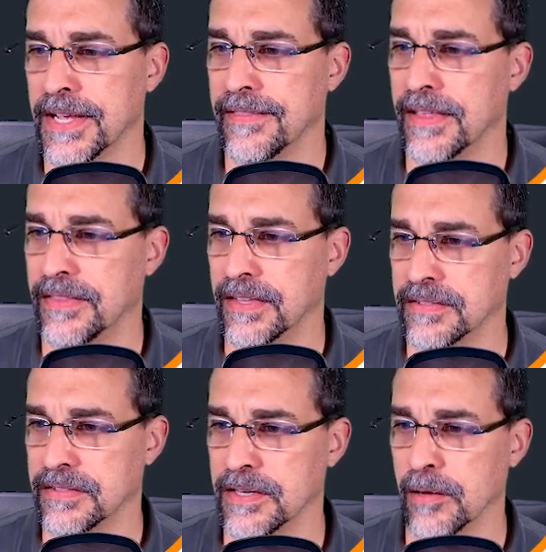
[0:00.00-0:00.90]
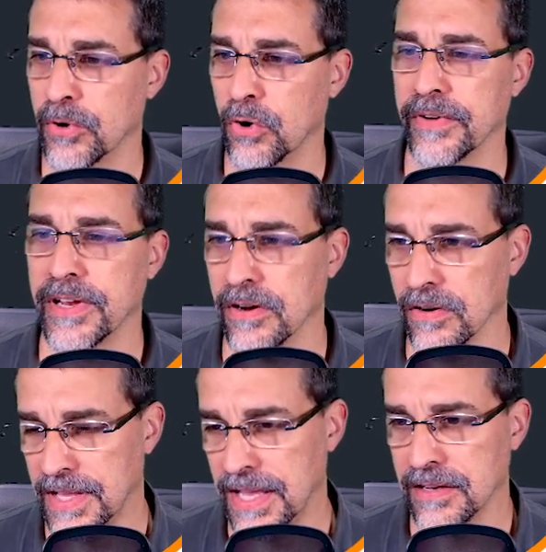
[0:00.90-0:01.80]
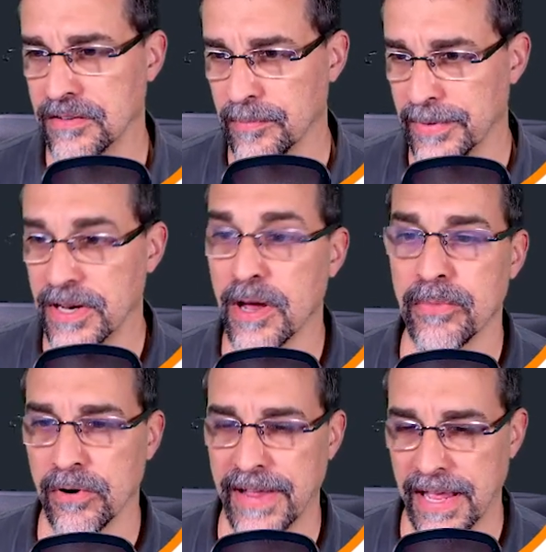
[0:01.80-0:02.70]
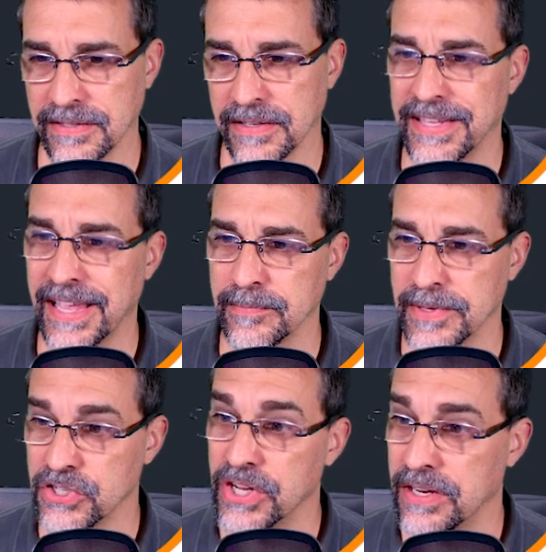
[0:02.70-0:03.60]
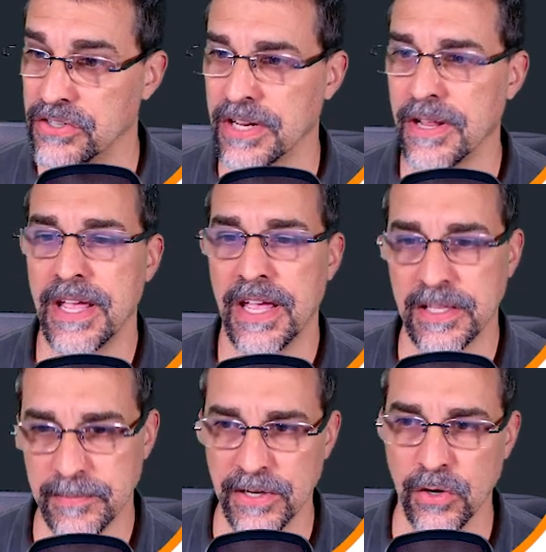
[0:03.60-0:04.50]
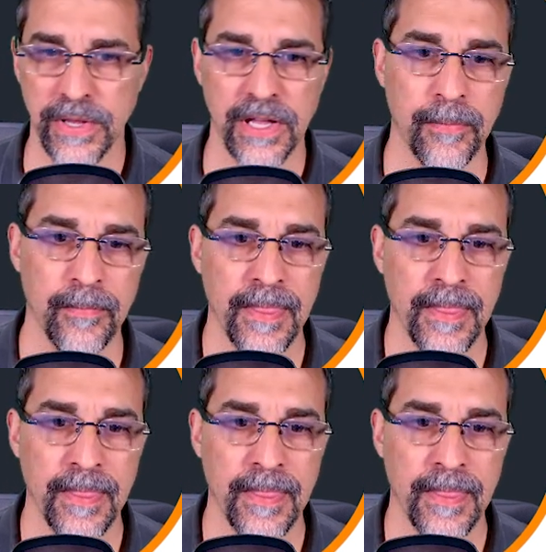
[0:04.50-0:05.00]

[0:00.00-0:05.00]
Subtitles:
that this number over here on the end of my number of assets has been changing, has been going up.